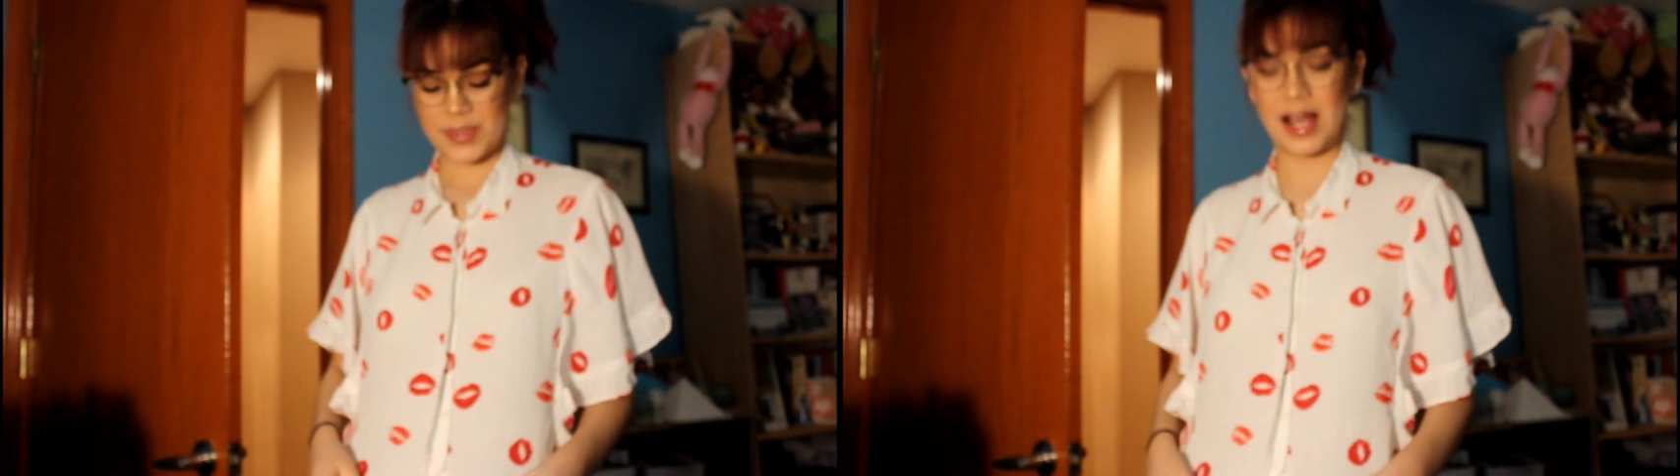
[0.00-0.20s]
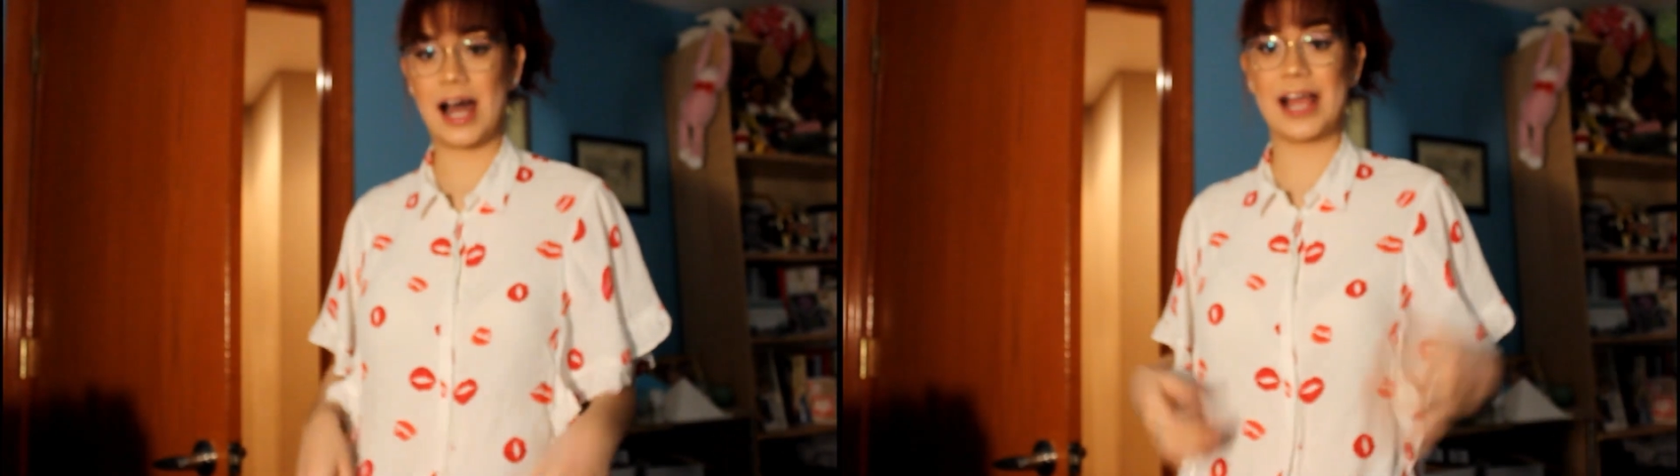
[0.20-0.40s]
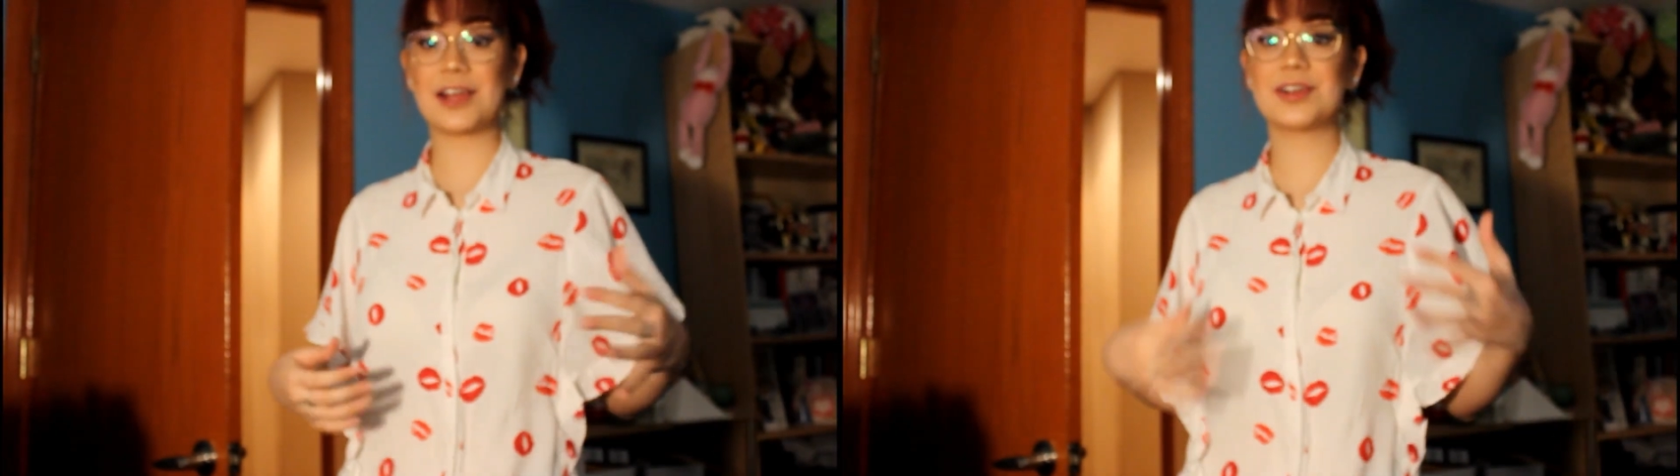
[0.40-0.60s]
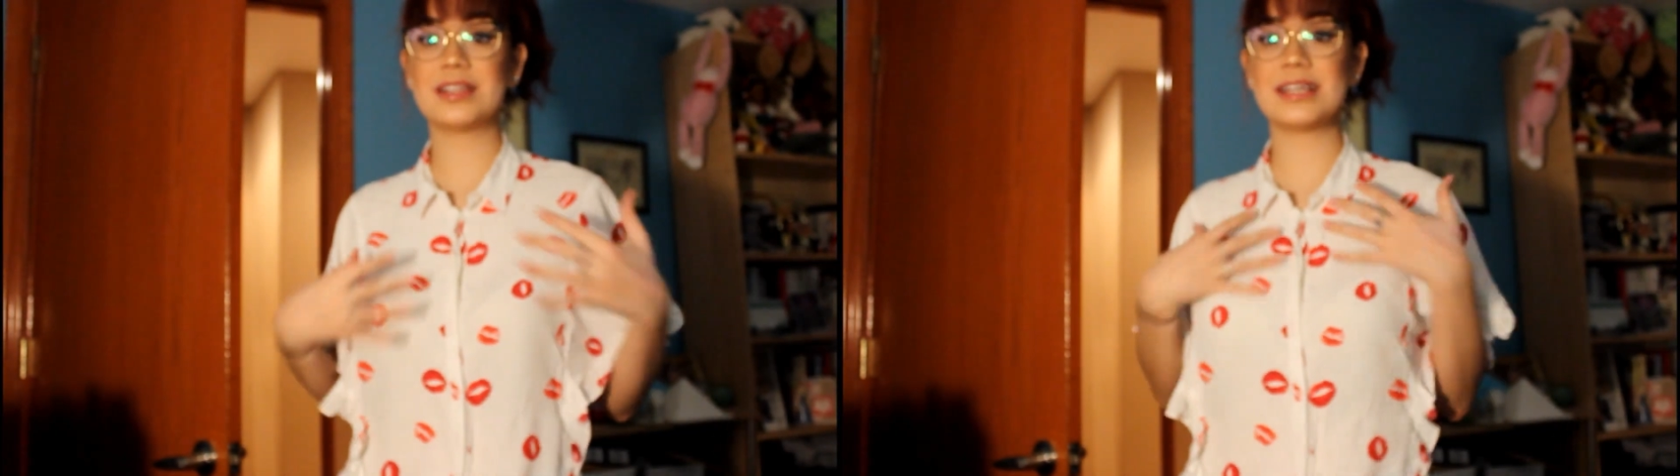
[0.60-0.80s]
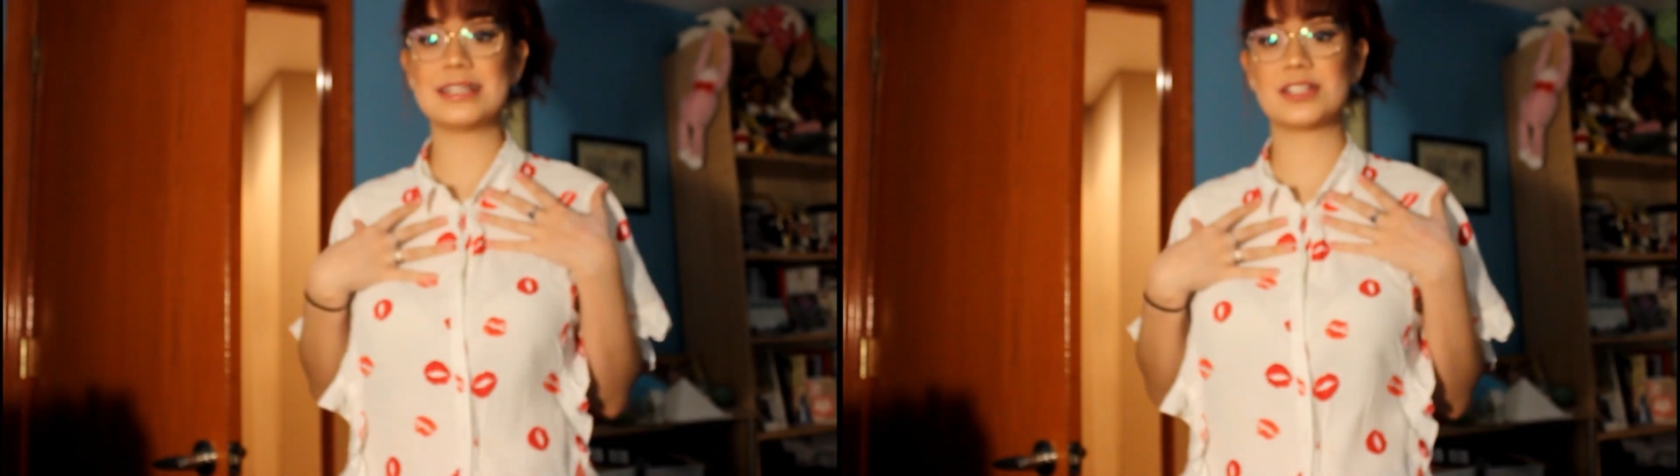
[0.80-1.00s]
ironed
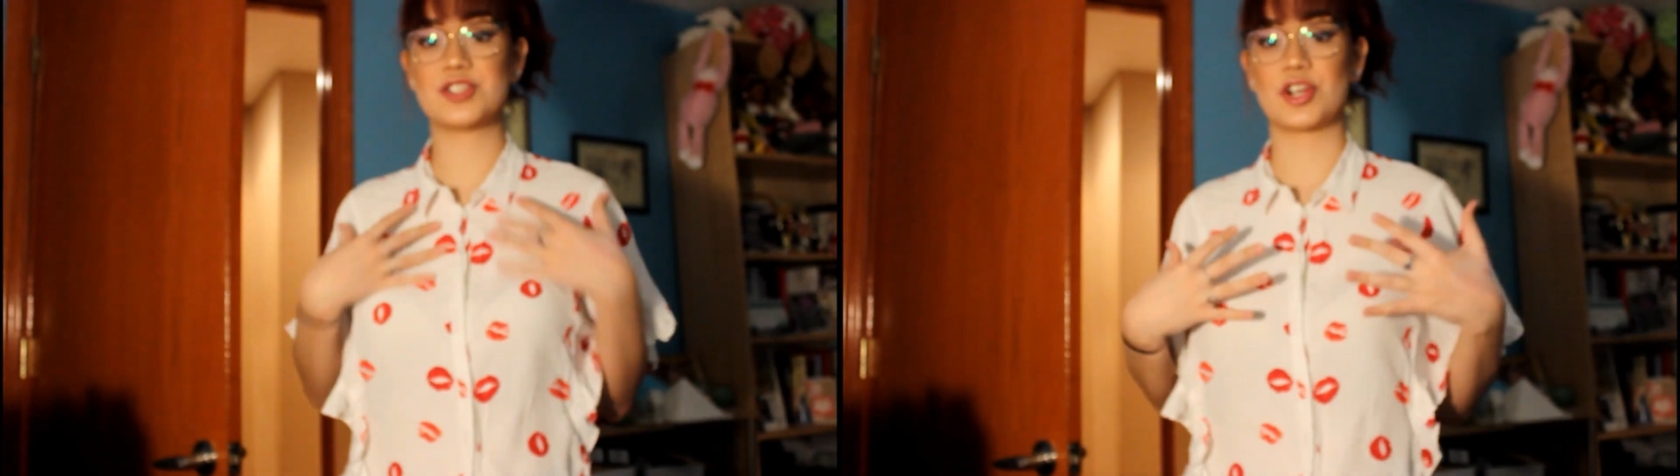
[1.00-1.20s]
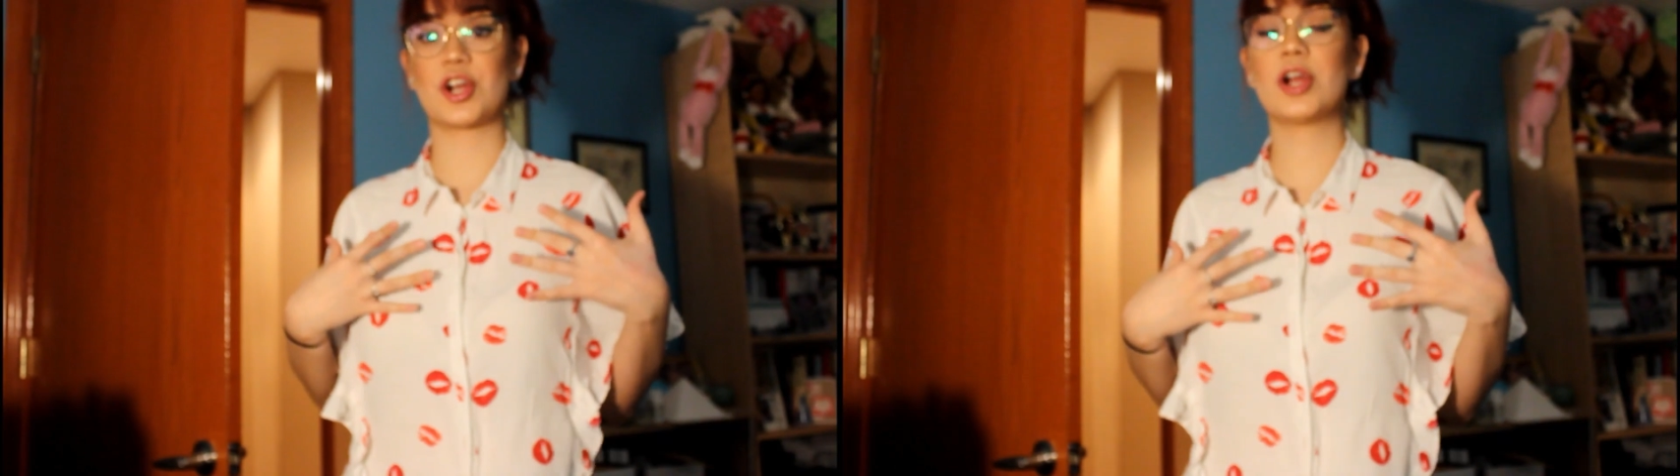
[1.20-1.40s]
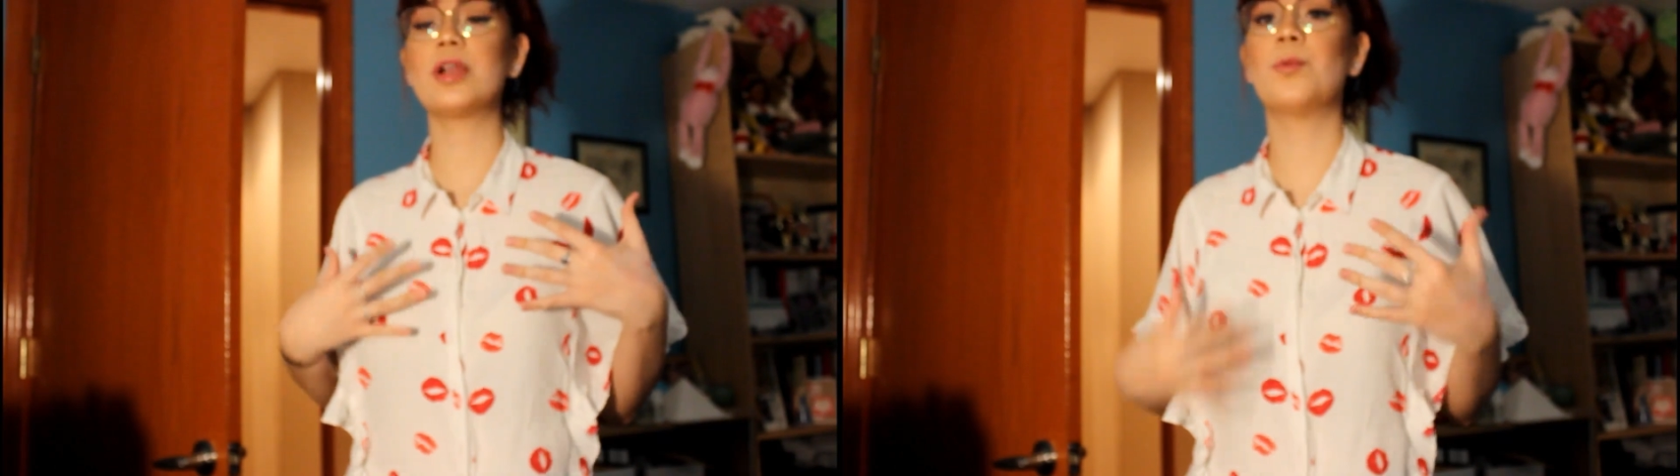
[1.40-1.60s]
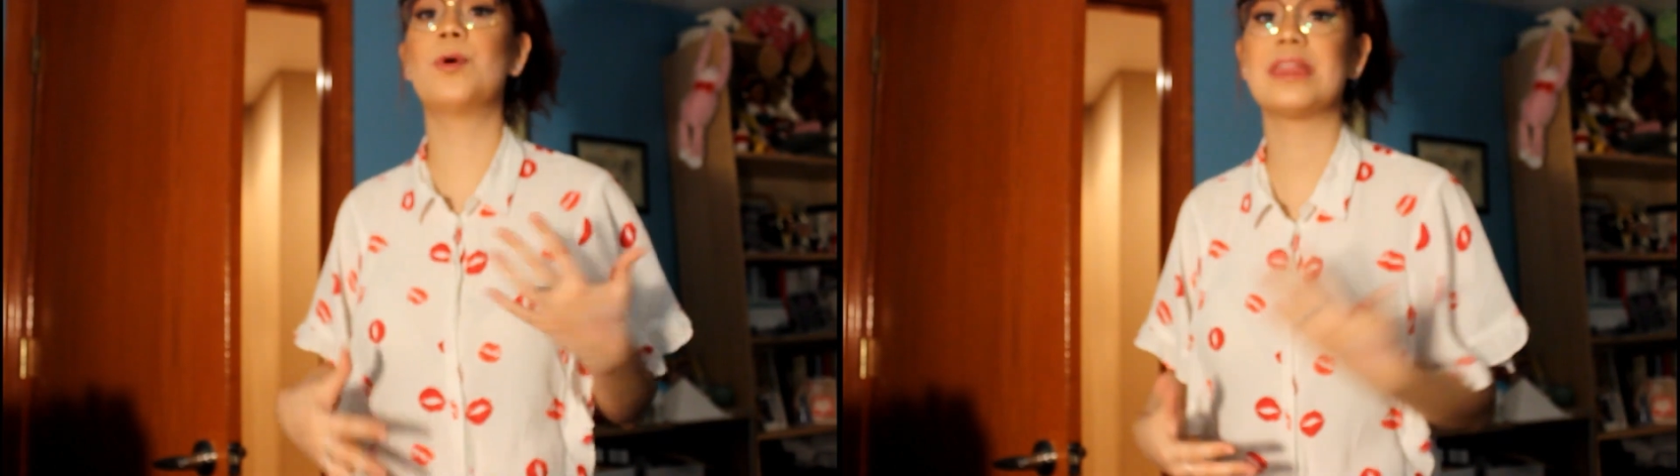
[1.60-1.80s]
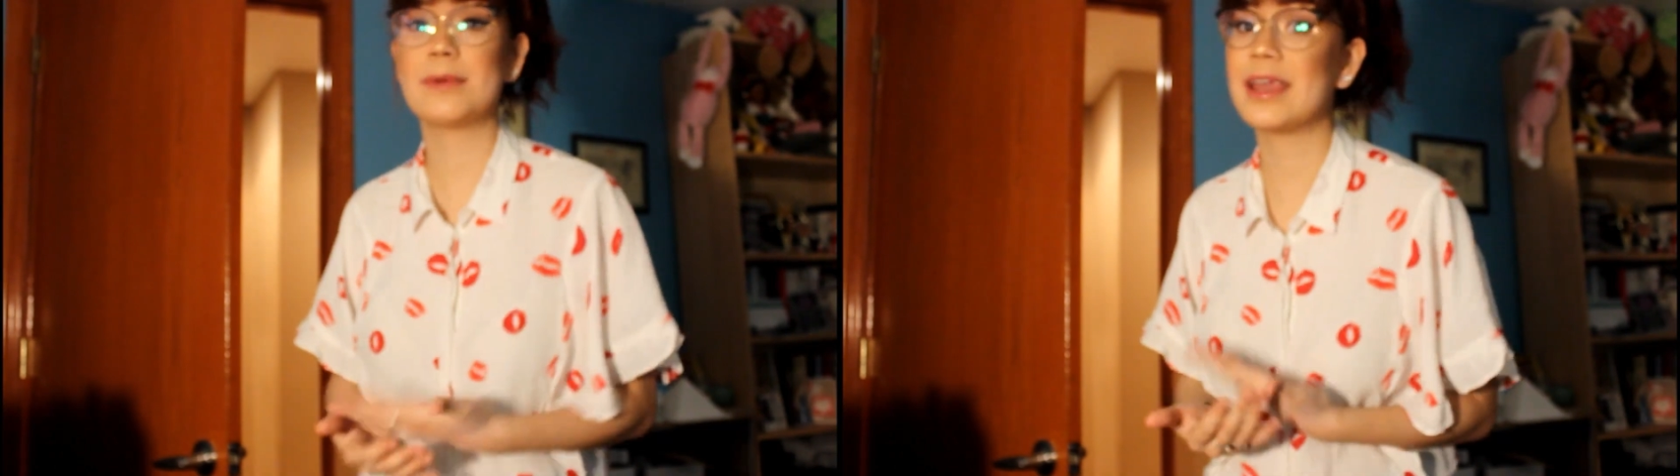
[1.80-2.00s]
this shirt
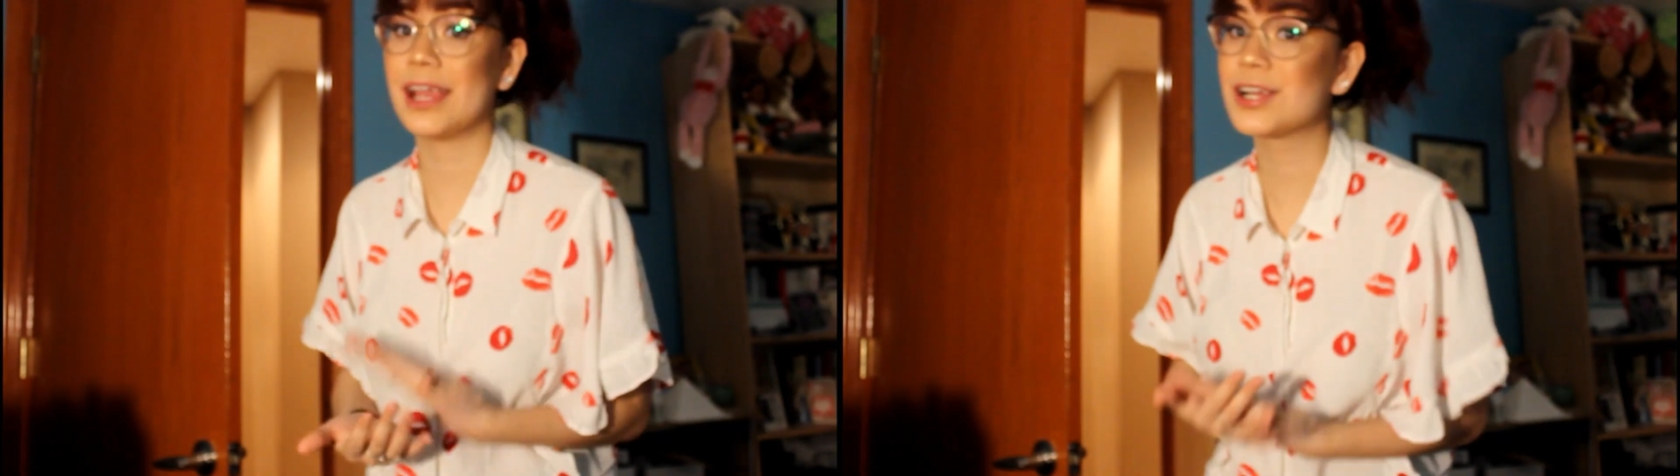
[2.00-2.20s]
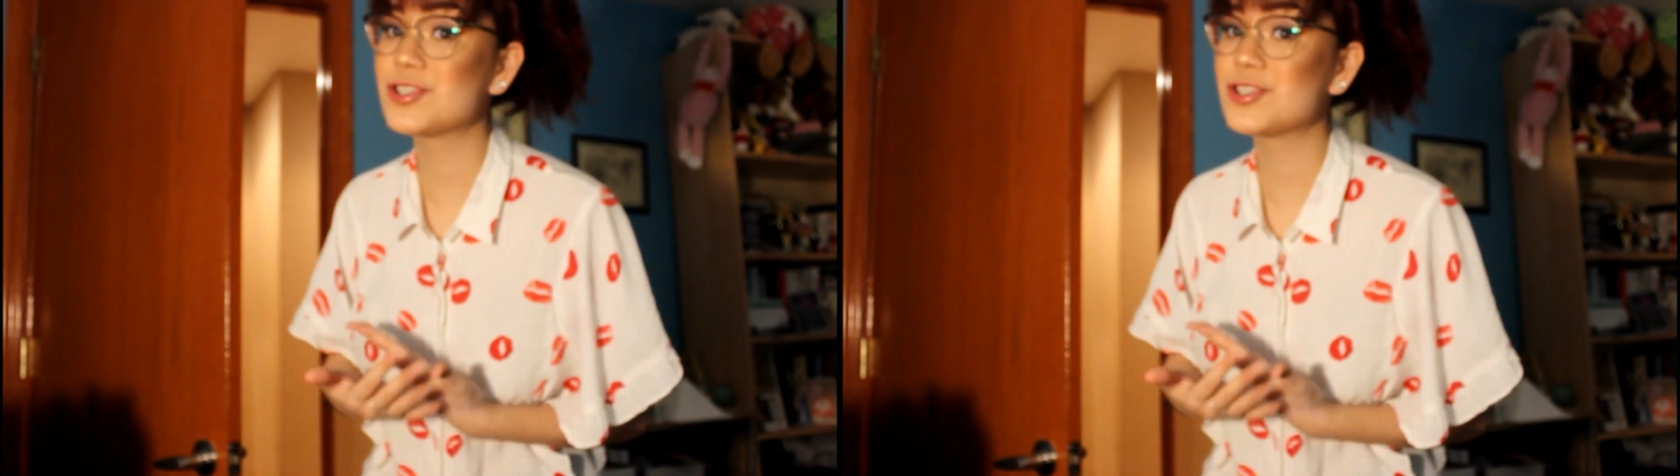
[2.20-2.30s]
with my hair